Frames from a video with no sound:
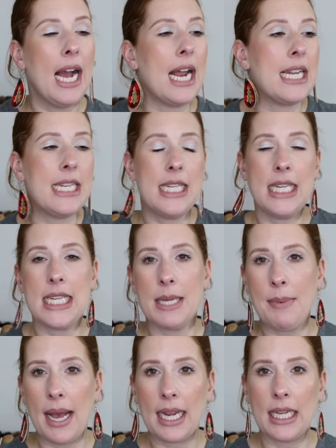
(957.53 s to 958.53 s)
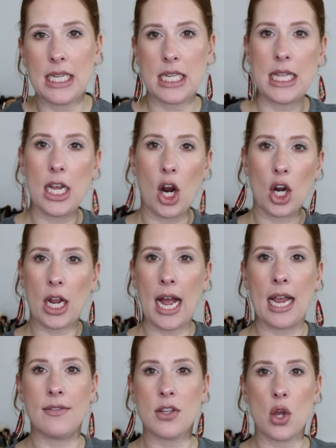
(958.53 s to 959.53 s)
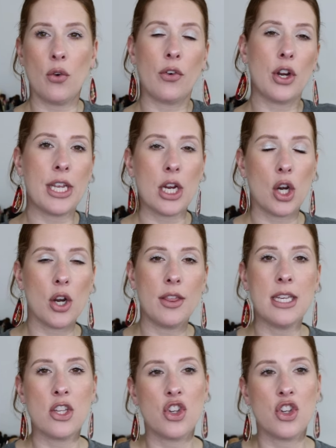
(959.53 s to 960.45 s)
I need to dig back into the archives over here, this